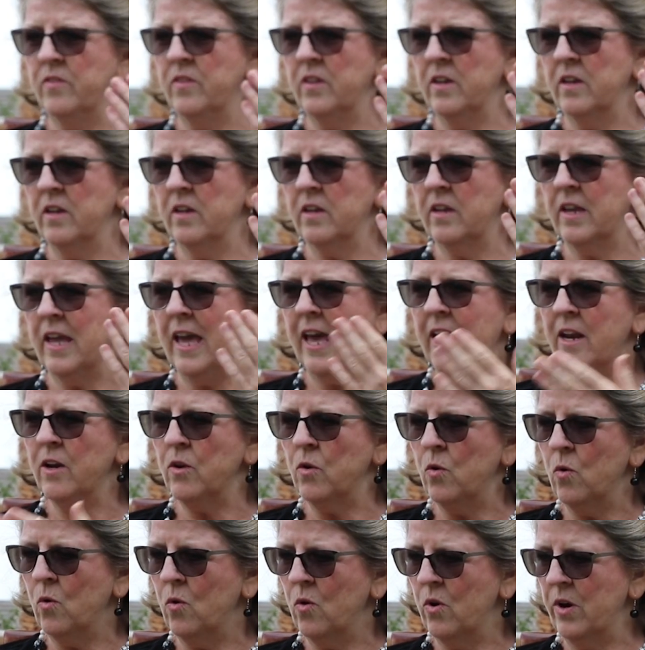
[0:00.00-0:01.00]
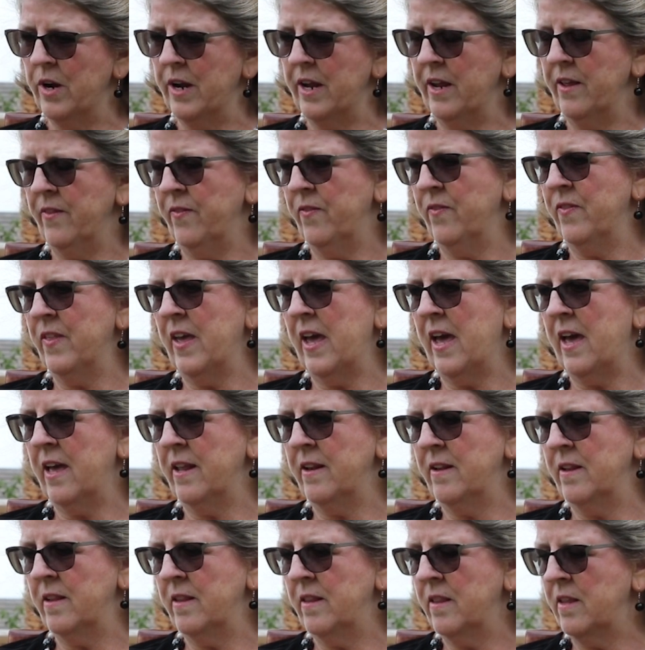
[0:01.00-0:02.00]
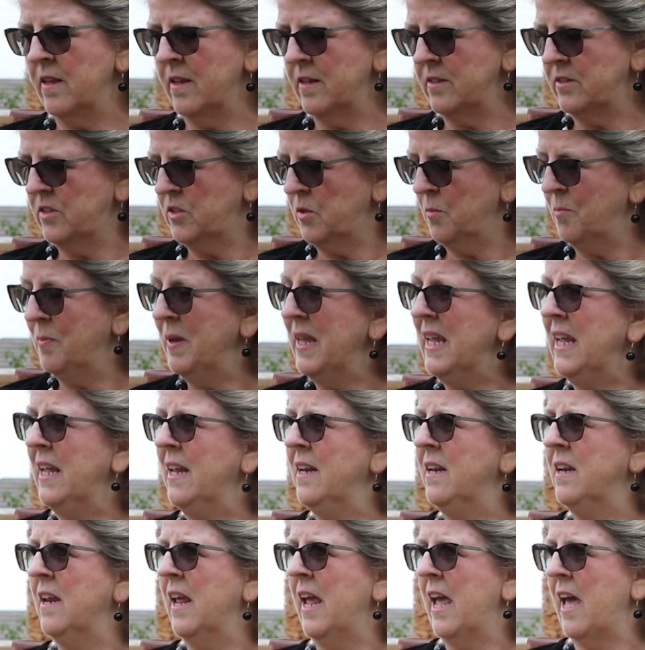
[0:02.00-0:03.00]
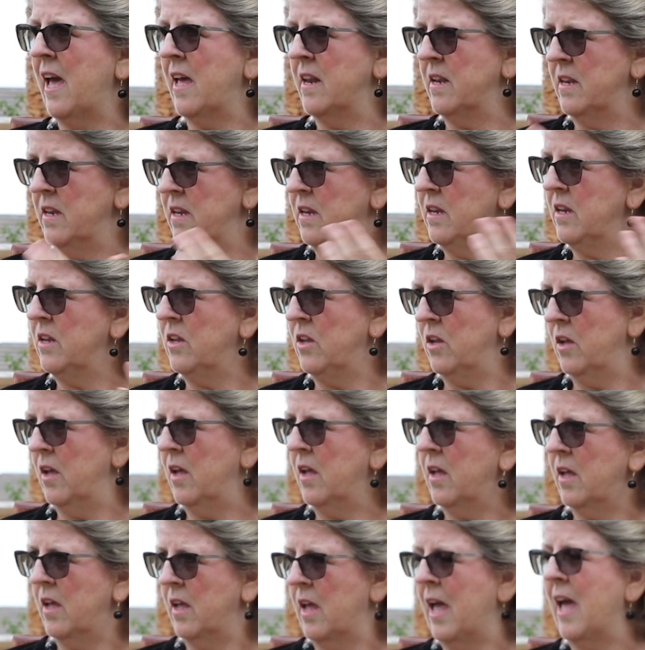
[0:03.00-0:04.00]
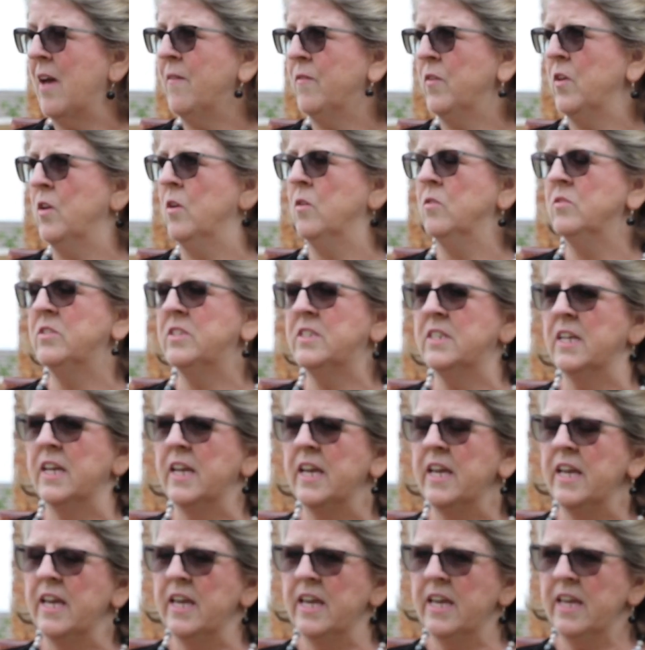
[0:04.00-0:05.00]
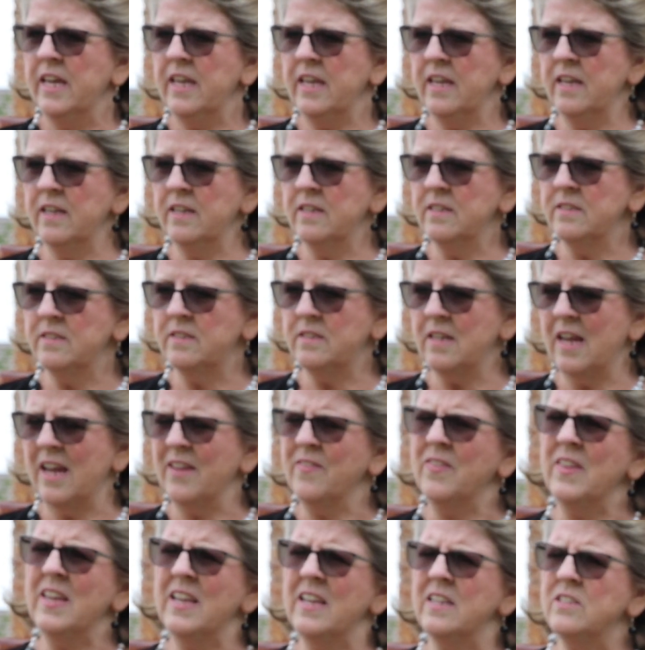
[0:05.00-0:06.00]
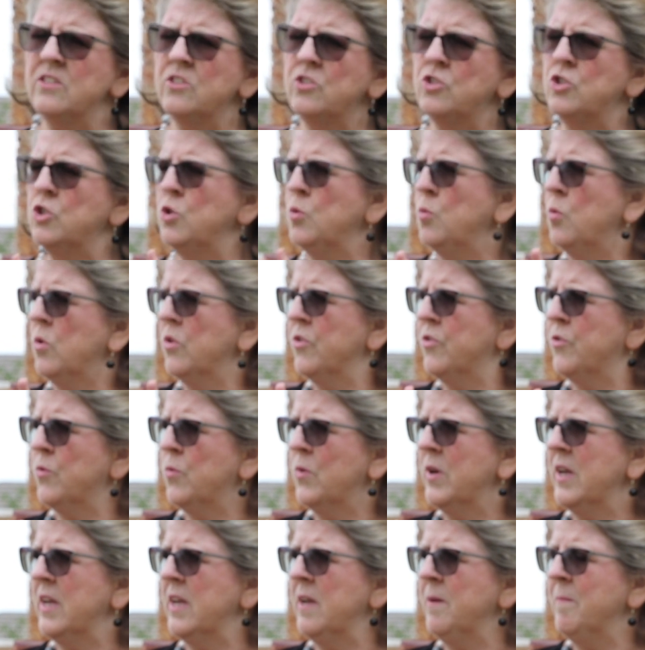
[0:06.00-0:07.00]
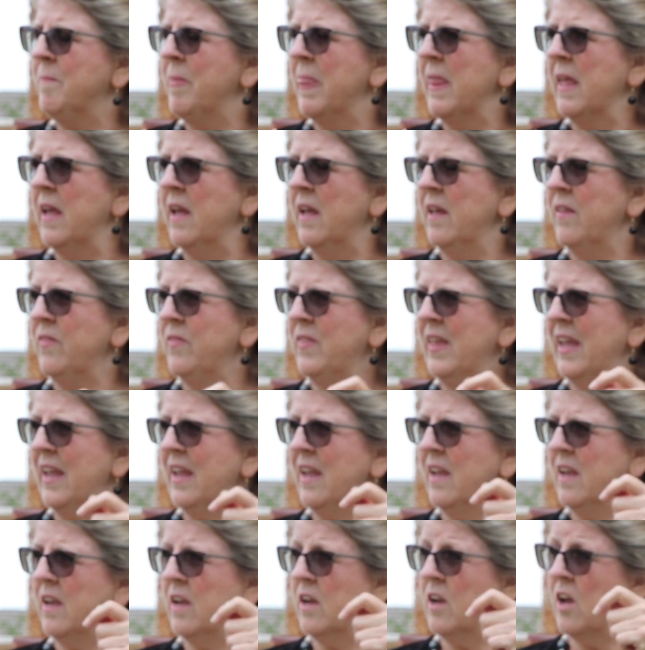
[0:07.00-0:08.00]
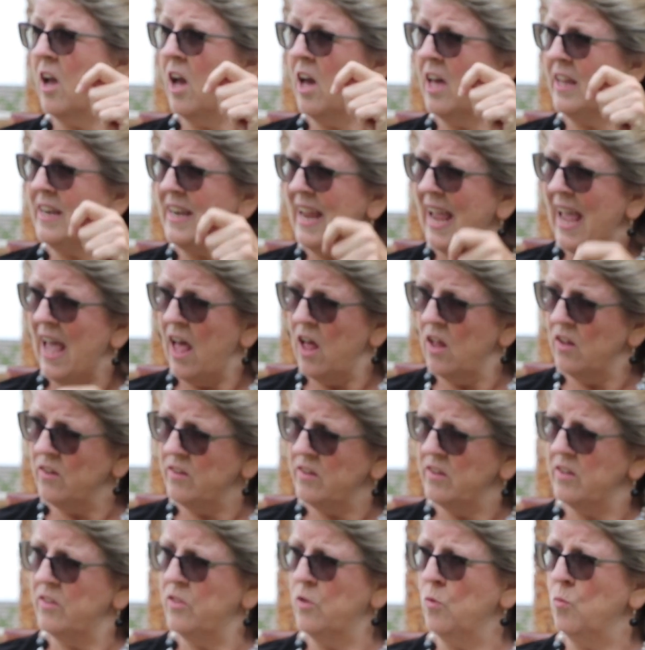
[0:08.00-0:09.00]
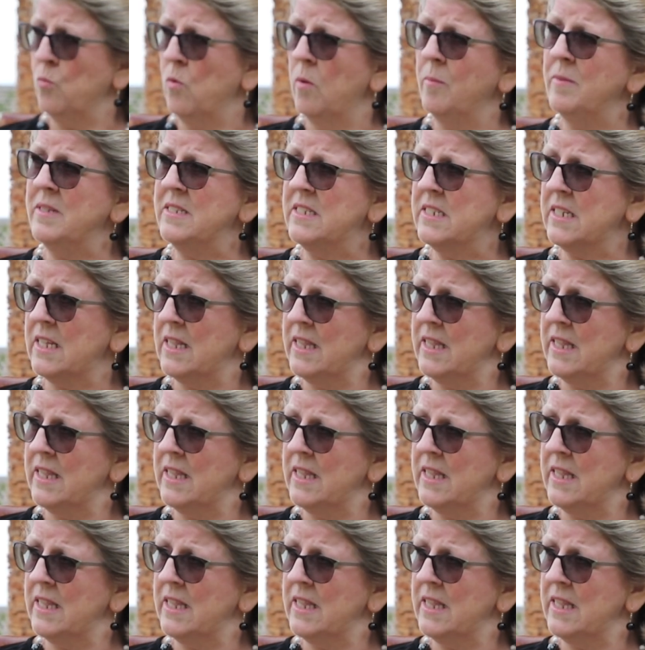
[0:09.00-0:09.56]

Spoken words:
the category that the Sabine have used is, I think it's 2 or 3, They cut out the woman's